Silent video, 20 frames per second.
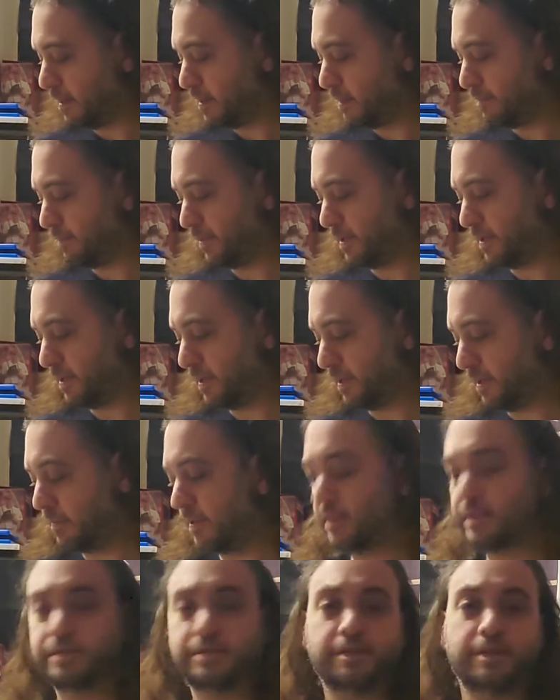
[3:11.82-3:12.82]
But I
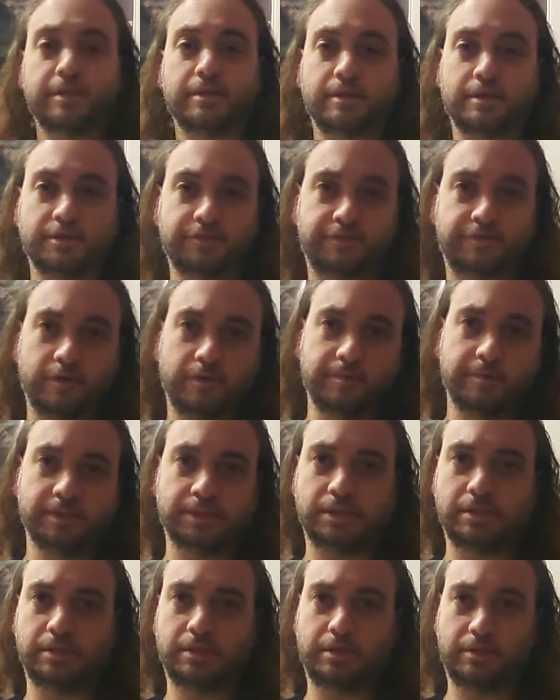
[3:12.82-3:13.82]
mean, this film
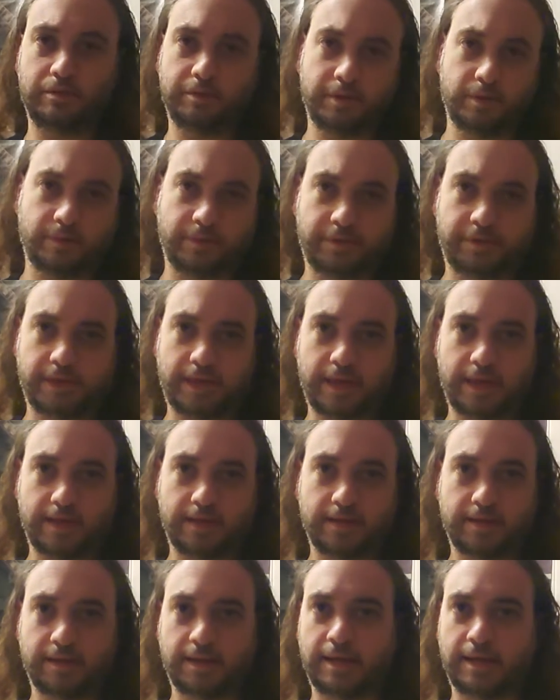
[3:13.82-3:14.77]
is loaded with that,